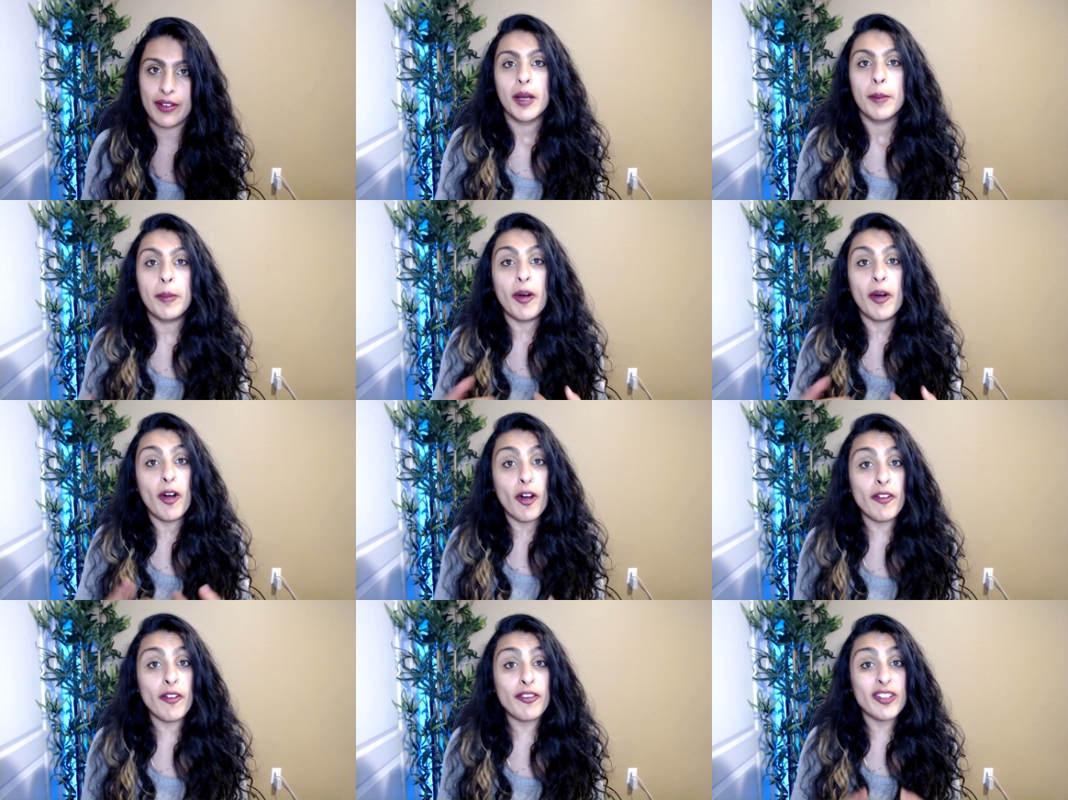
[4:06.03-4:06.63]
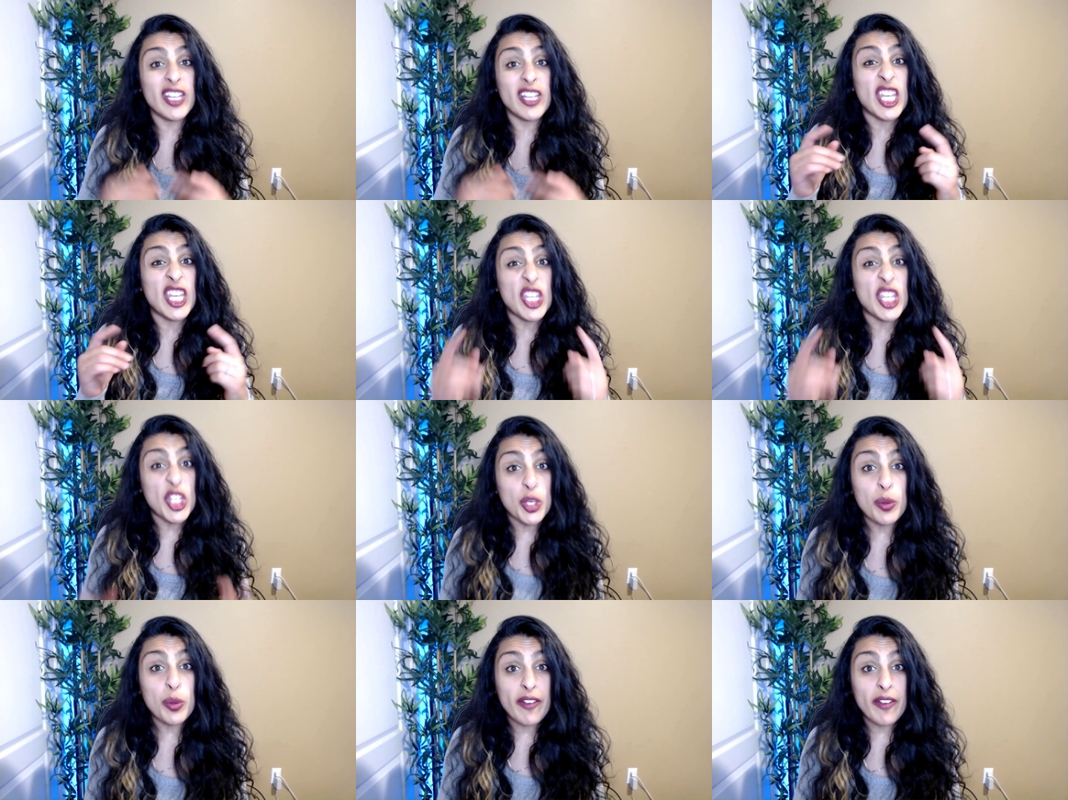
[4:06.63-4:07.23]
But hopefully
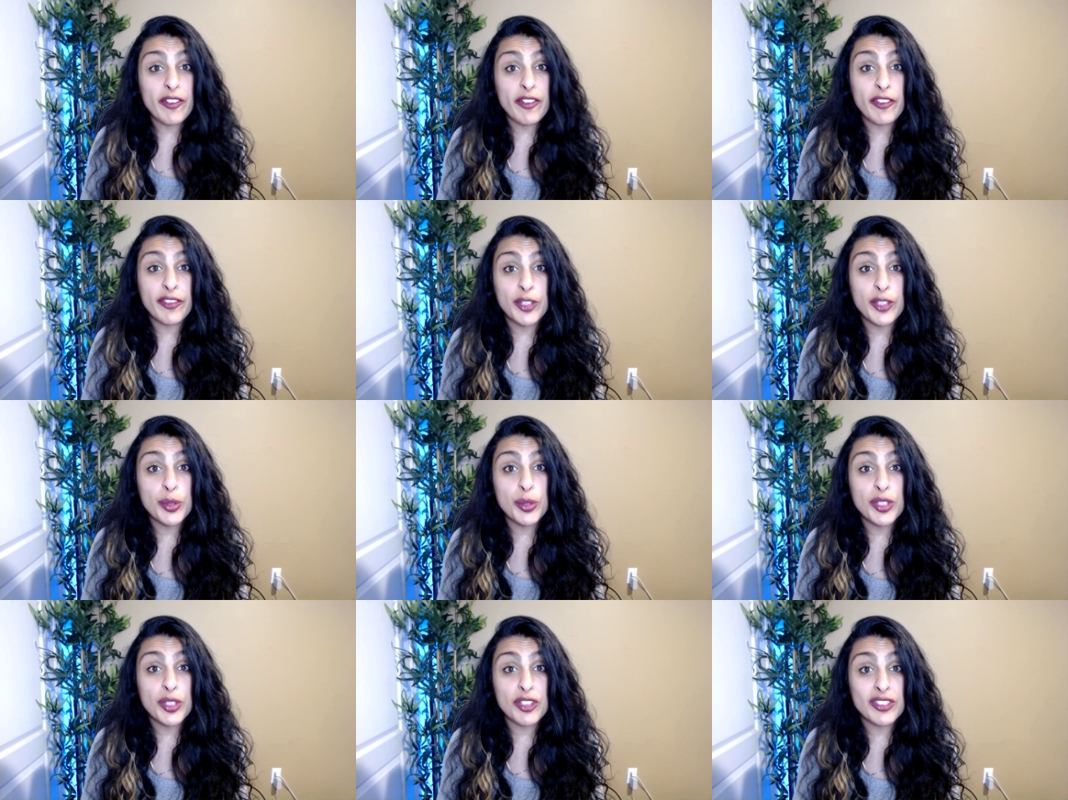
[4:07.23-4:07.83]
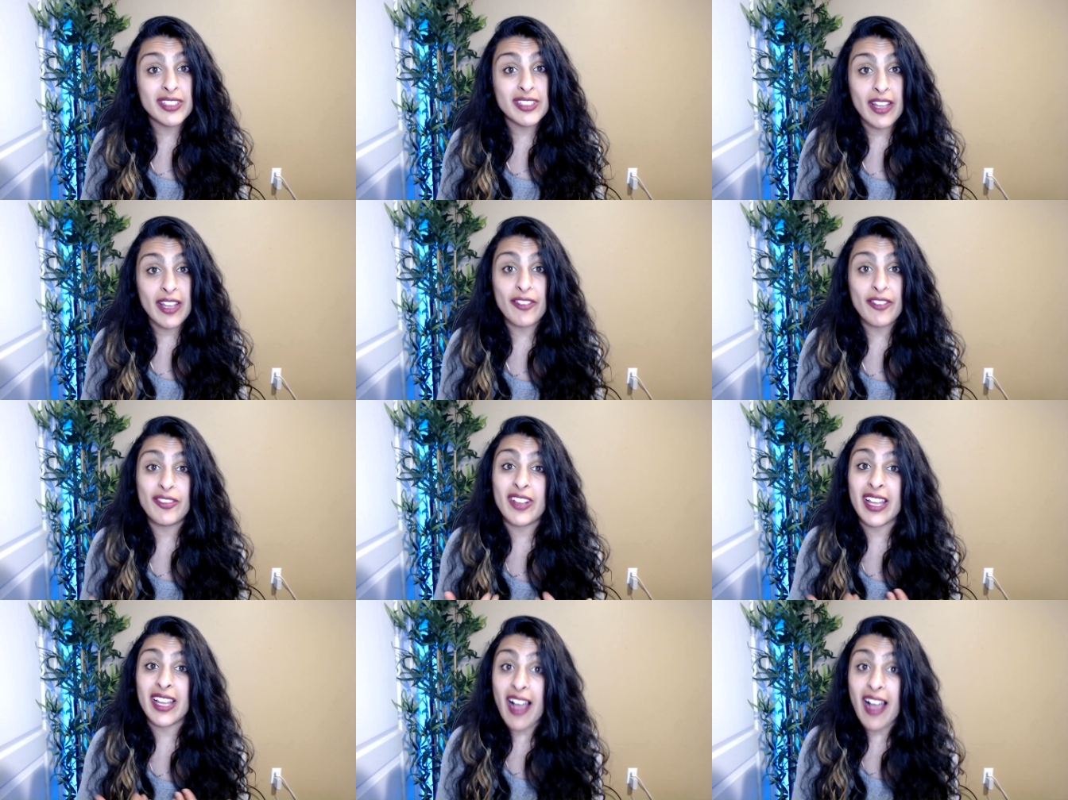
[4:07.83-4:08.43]
you have a few years left
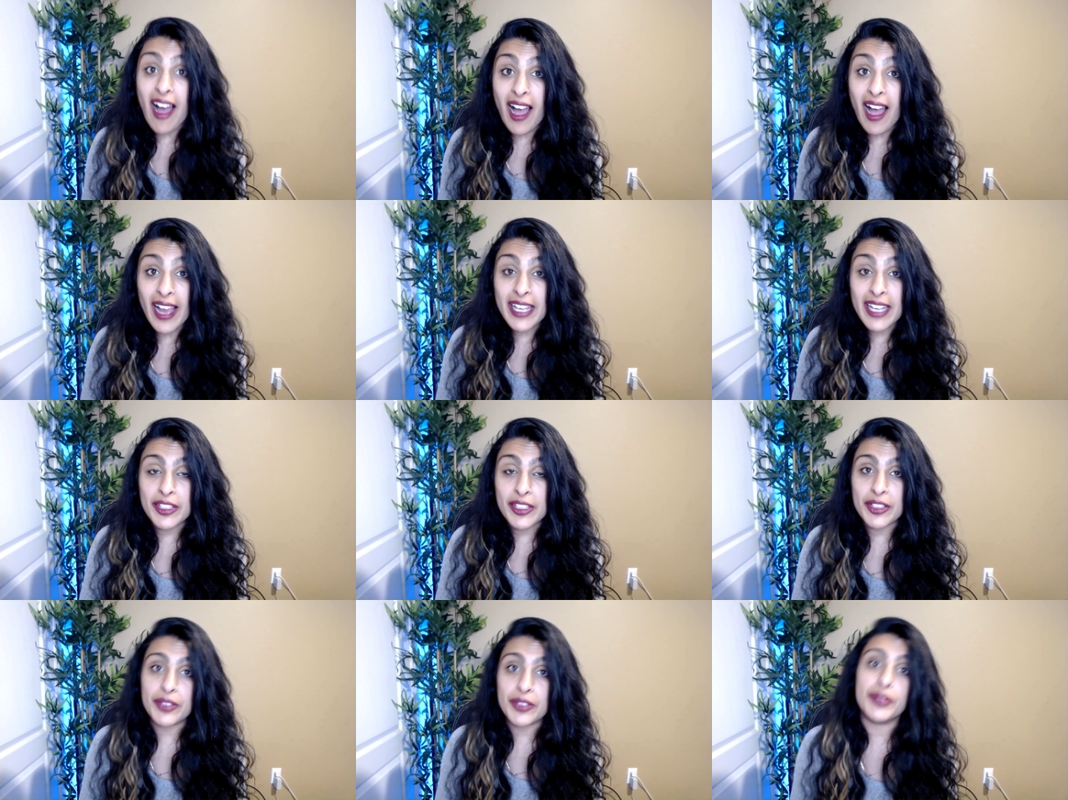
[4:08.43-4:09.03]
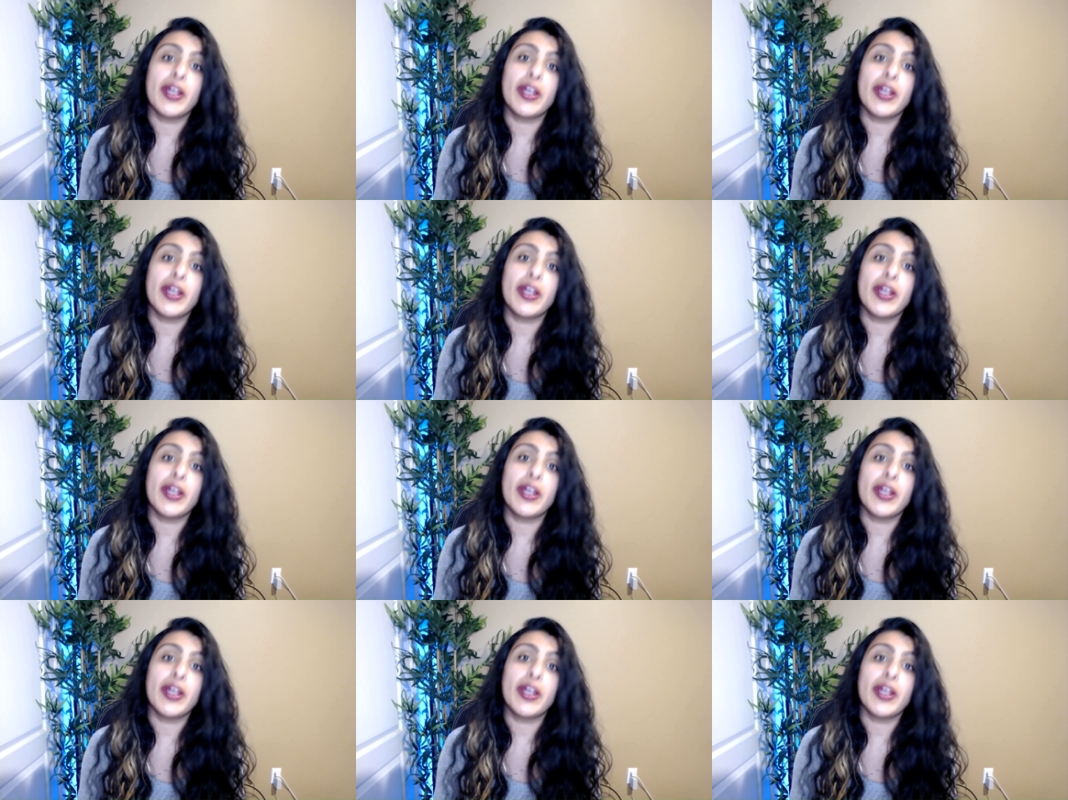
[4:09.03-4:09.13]
like I do,